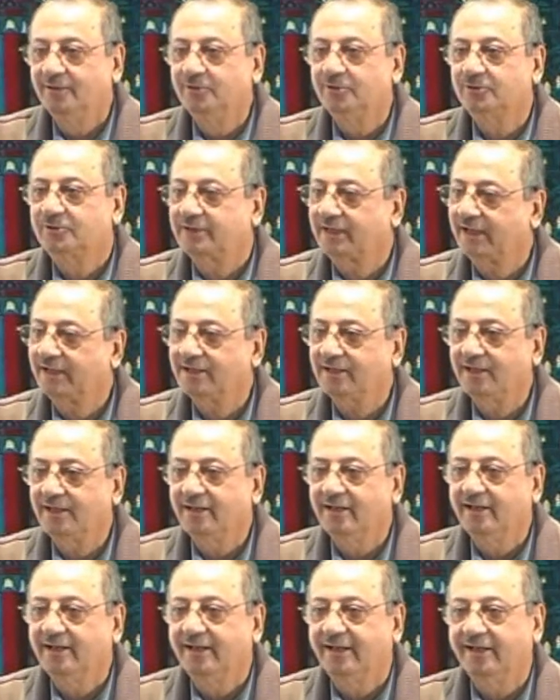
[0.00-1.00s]
You say
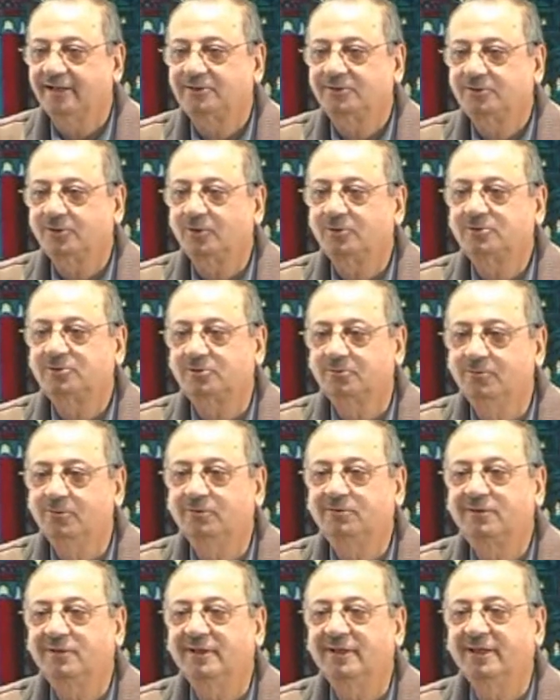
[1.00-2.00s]
it so
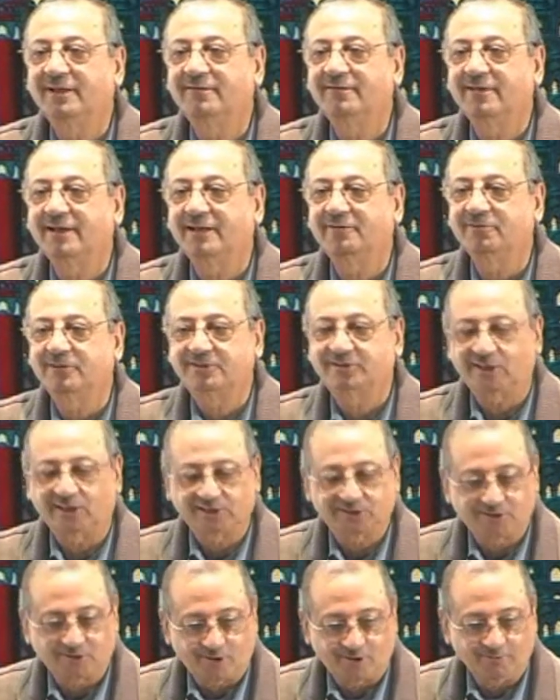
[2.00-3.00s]
smoothly and with
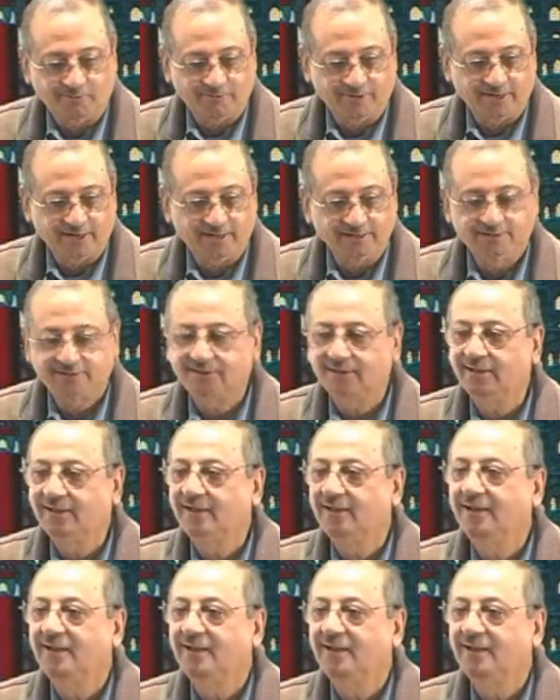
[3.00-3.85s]
such confidence.